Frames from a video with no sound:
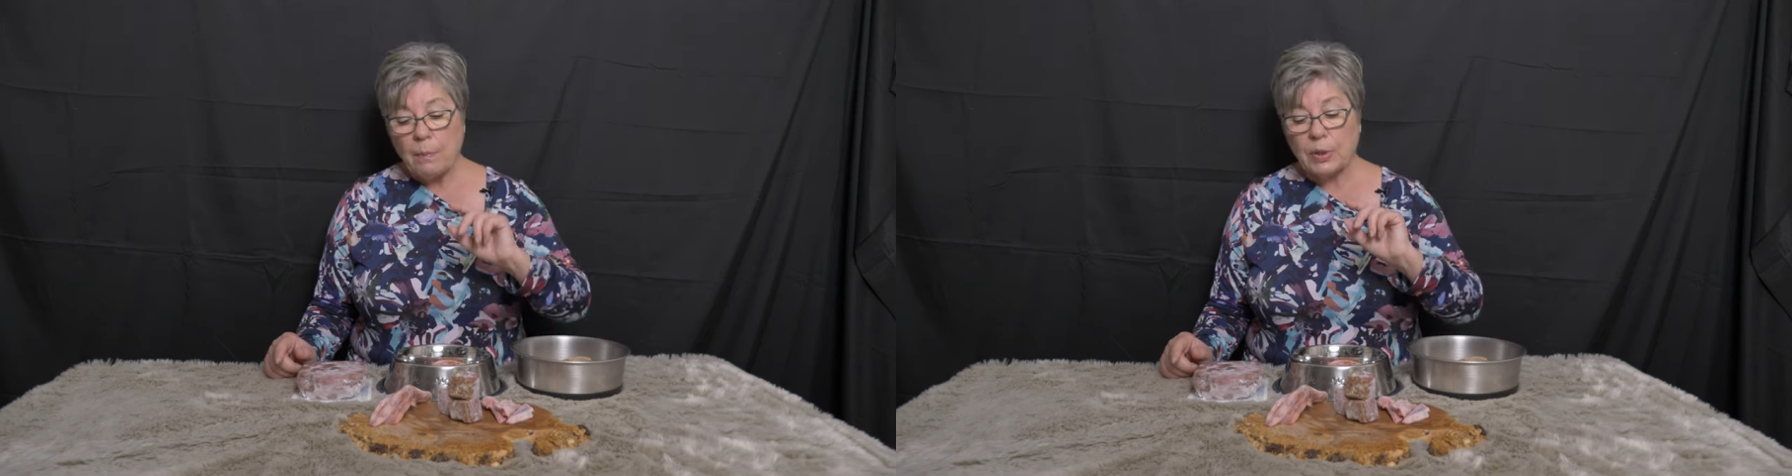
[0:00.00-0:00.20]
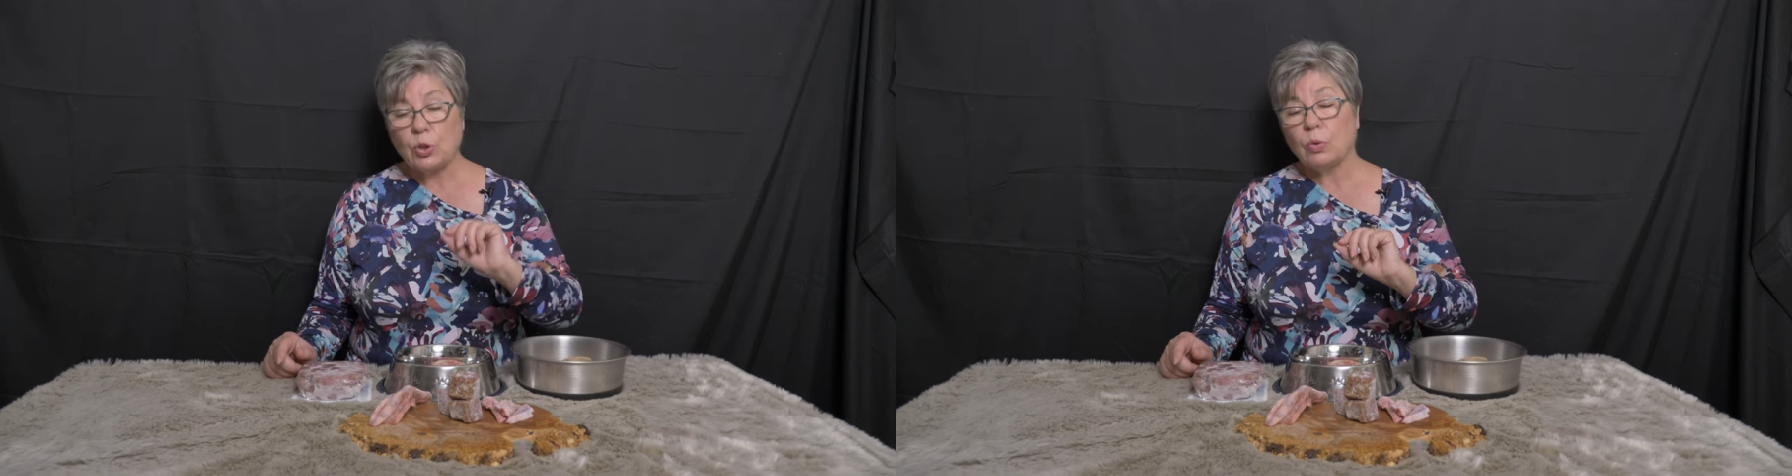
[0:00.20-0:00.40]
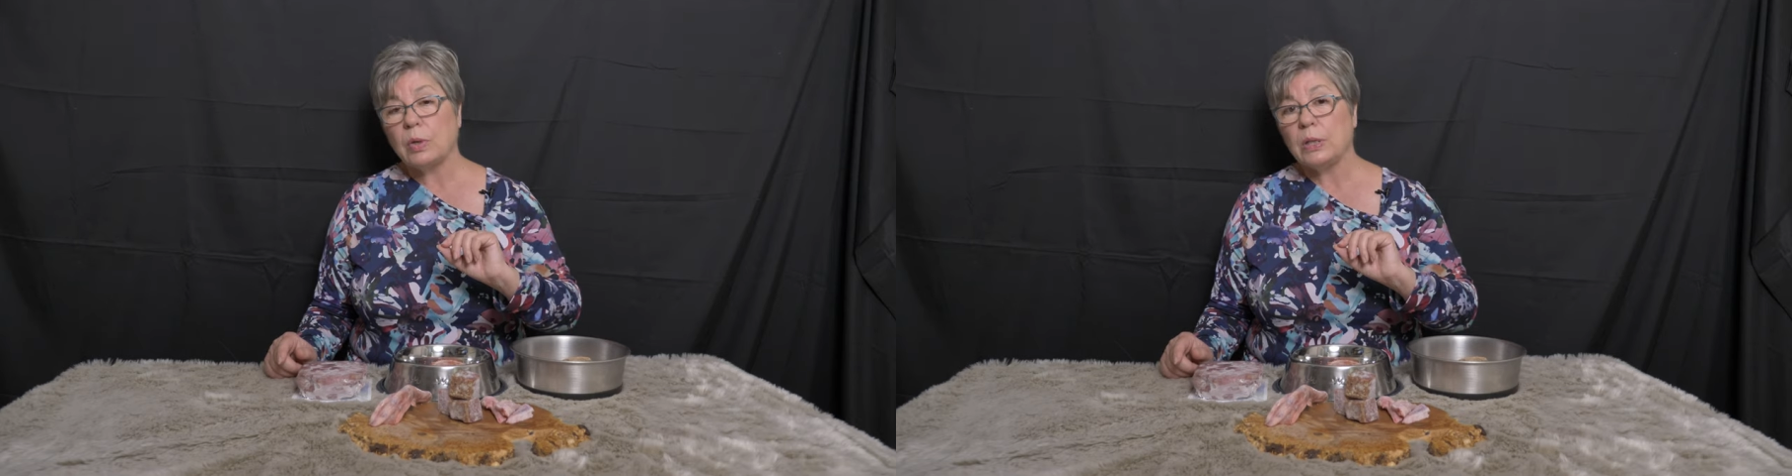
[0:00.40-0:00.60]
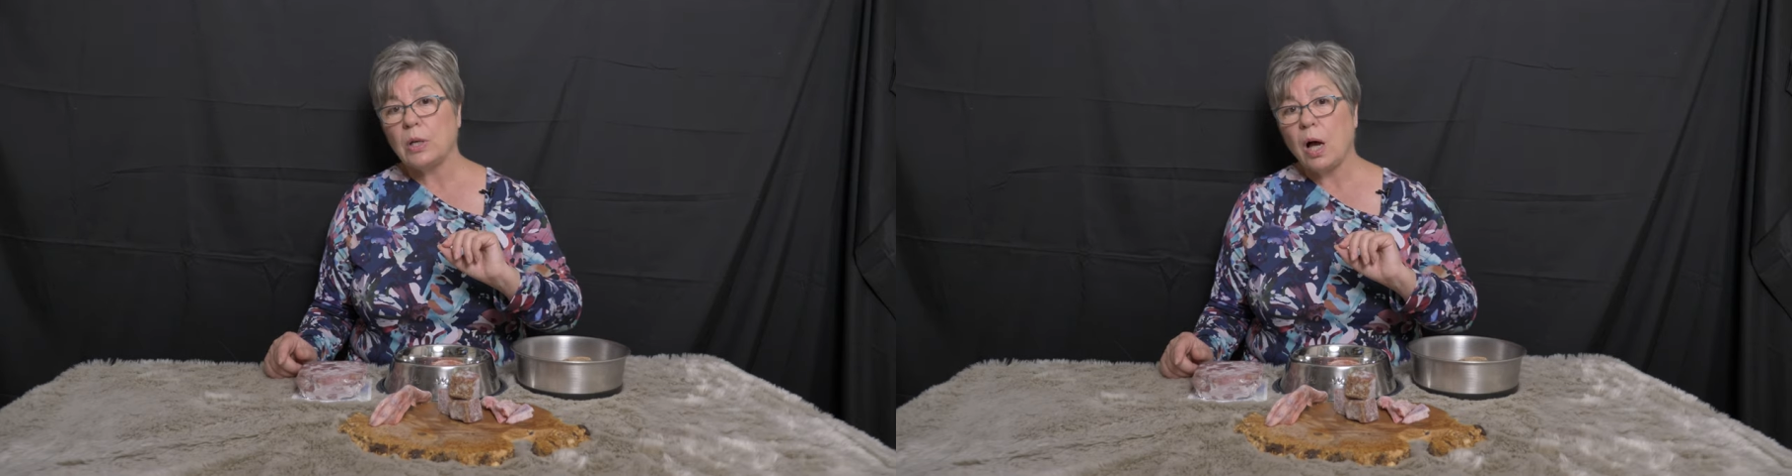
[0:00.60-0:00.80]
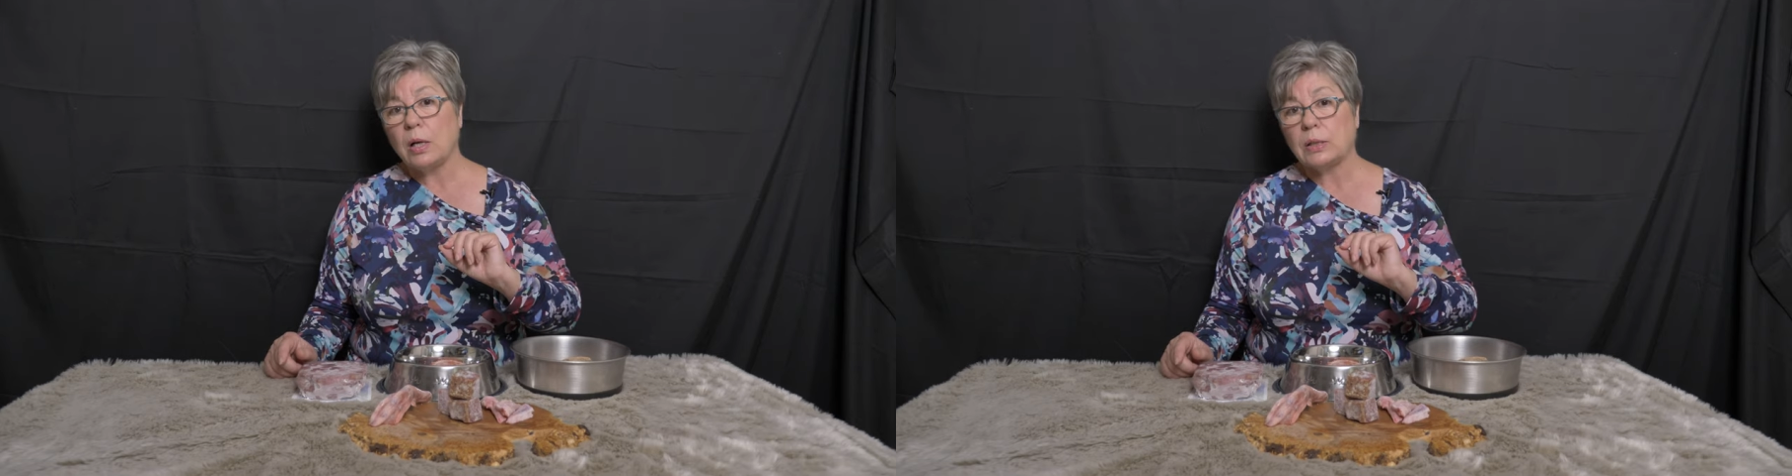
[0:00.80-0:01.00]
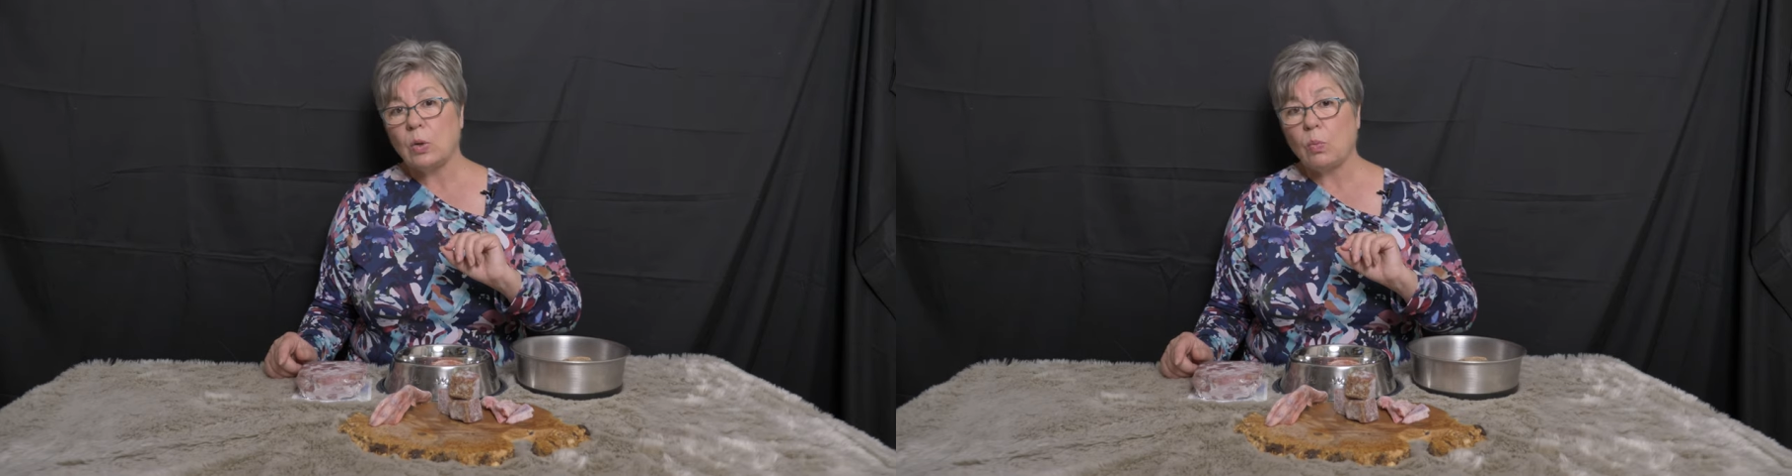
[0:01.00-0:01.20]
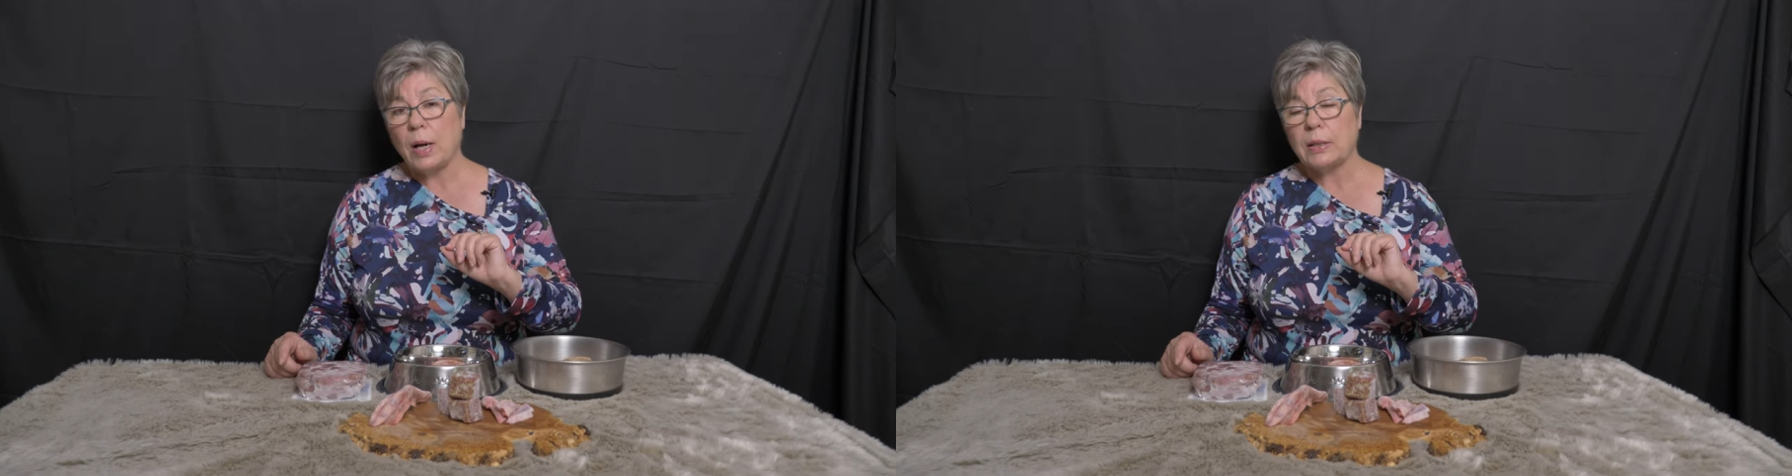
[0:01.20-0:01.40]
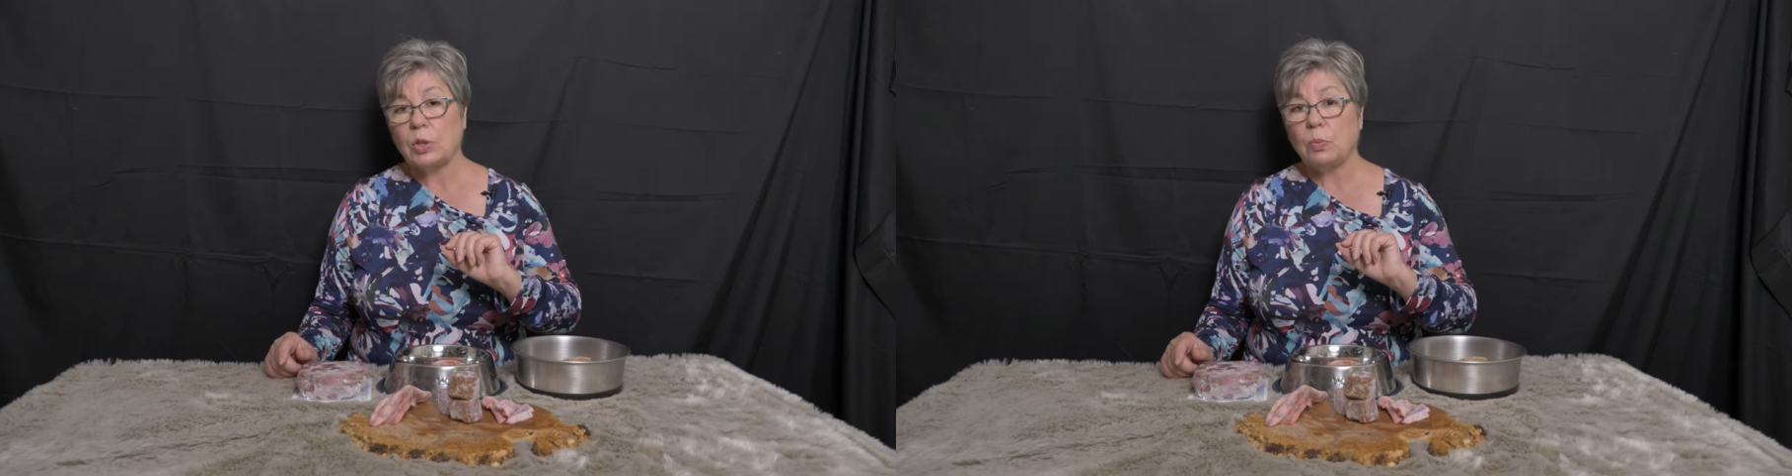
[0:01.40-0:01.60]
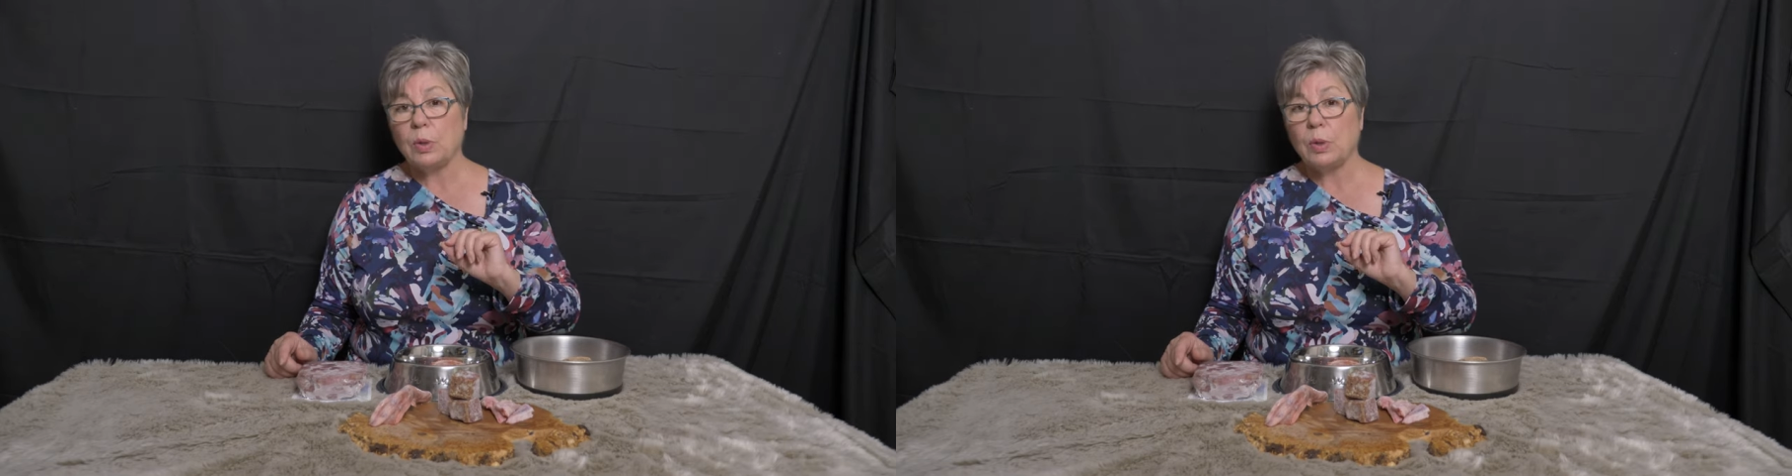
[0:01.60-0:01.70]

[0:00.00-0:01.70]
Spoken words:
but you're going to also want to